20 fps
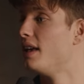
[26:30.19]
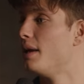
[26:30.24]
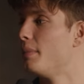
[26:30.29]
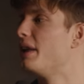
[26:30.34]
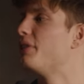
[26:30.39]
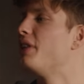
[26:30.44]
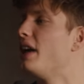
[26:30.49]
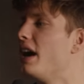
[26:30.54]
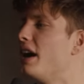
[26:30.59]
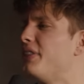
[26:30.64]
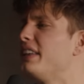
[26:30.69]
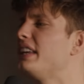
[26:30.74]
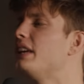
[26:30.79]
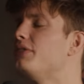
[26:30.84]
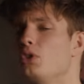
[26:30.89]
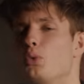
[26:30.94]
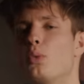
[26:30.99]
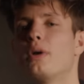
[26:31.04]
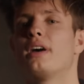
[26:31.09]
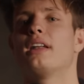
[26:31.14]
But I think
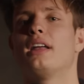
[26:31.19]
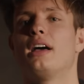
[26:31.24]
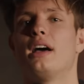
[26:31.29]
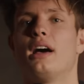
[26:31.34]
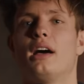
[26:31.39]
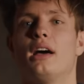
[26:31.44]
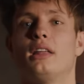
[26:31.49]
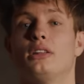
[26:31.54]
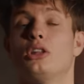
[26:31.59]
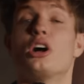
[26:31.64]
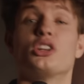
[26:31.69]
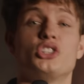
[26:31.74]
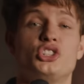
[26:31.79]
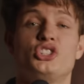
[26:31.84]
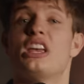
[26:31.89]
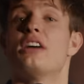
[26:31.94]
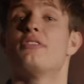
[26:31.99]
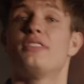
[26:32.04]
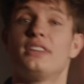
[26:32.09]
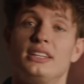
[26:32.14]
if you want
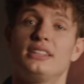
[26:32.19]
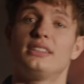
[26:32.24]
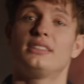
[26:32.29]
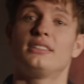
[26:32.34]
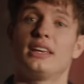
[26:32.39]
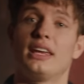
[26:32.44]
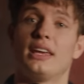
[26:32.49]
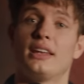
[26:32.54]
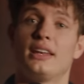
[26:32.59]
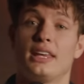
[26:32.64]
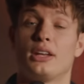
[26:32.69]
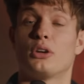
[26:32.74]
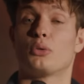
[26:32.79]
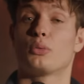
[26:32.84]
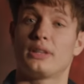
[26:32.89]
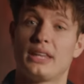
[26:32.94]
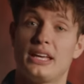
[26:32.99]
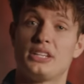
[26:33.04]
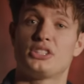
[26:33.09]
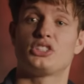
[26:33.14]
longevity in a
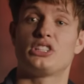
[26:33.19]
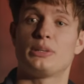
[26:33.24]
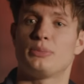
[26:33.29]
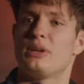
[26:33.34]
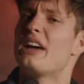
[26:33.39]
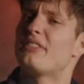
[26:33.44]
relationship,